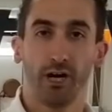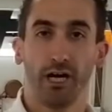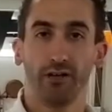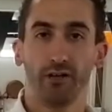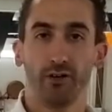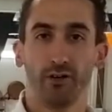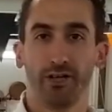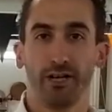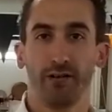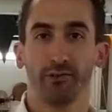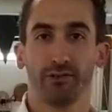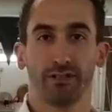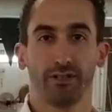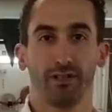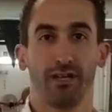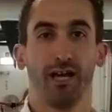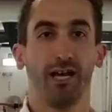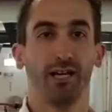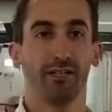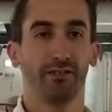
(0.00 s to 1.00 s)
I know that was a
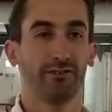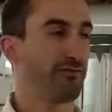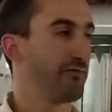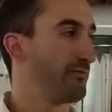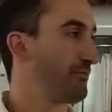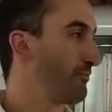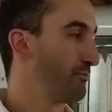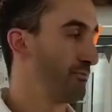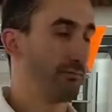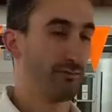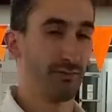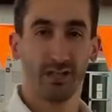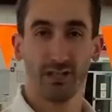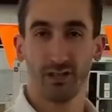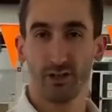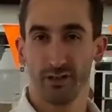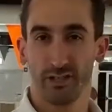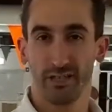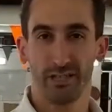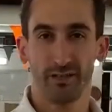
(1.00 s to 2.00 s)
lot of
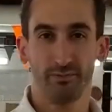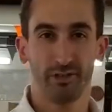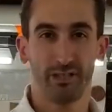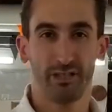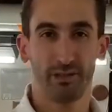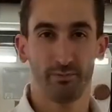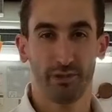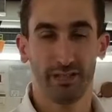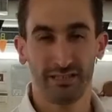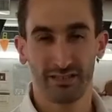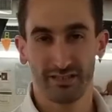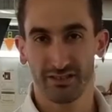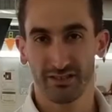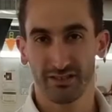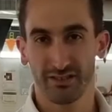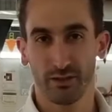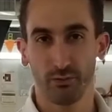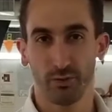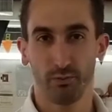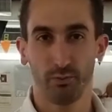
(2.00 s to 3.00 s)
little itty bitty
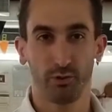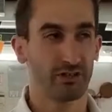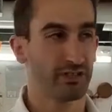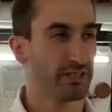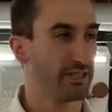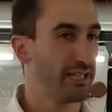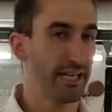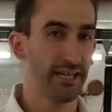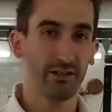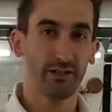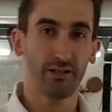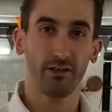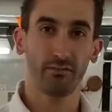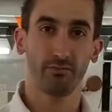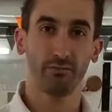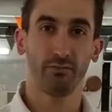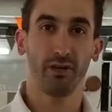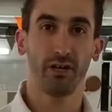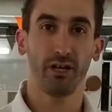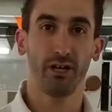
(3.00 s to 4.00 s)
pieces that we put together,
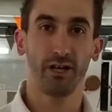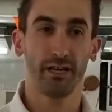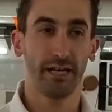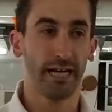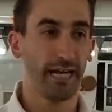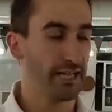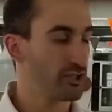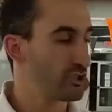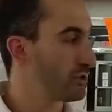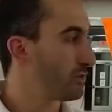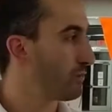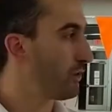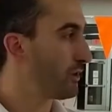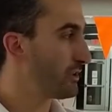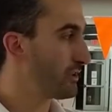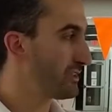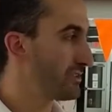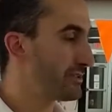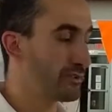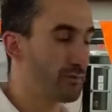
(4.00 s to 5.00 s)
but actually
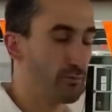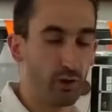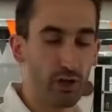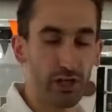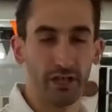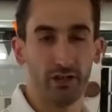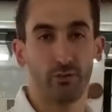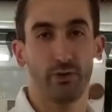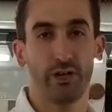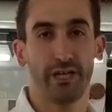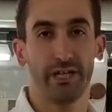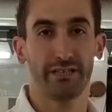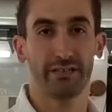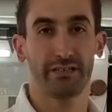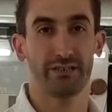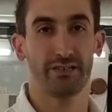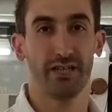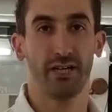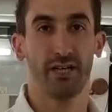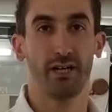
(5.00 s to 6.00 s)
once the breakaway is
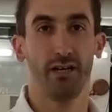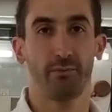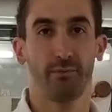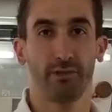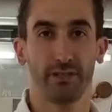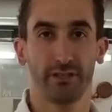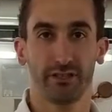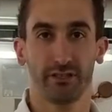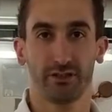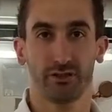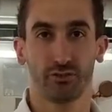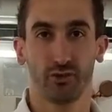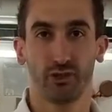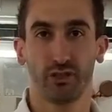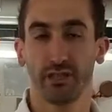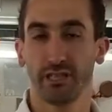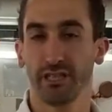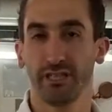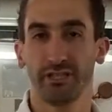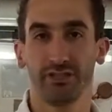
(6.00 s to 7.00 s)
set up, it's
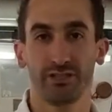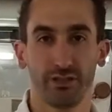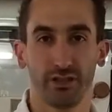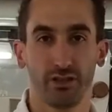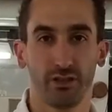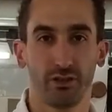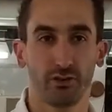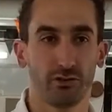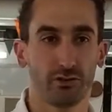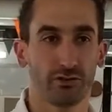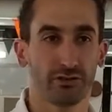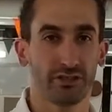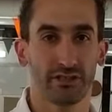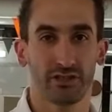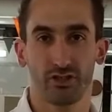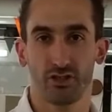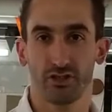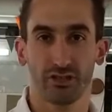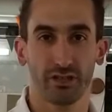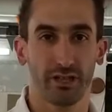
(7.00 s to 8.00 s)
really easy to use, and
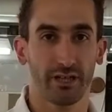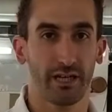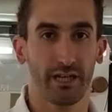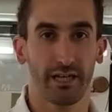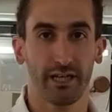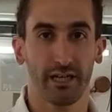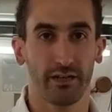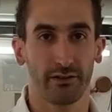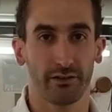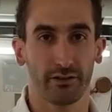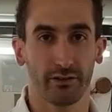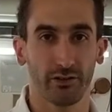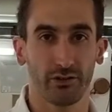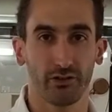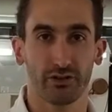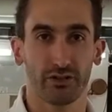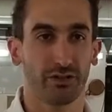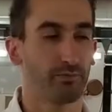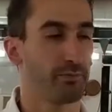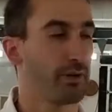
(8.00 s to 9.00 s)
it's just like any other
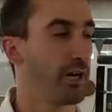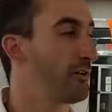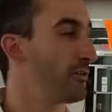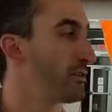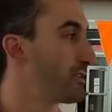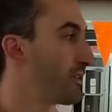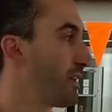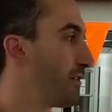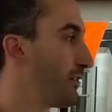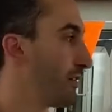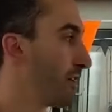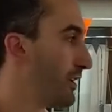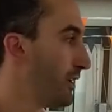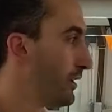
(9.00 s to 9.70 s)
use of the power tower.